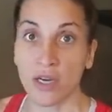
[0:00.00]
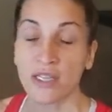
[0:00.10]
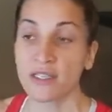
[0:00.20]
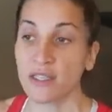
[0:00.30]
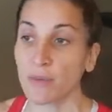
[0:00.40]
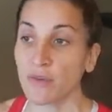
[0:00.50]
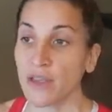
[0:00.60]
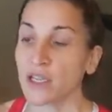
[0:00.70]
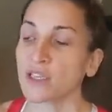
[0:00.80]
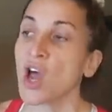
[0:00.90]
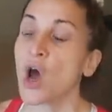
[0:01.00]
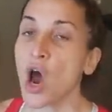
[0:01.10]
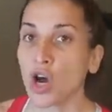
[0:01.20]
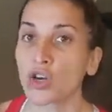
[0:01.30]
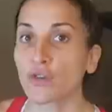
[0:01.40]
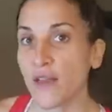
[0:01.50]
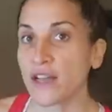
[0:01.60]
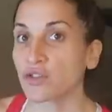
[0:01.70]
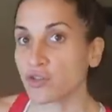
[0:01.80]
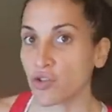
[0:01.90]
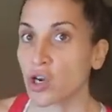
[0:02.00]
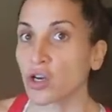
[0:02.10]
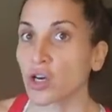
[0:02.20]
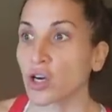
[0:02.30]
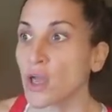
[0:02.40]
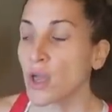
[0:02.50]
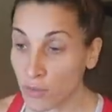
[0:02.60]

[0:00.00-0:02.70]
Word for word: and some of it is harder, faster, stronger,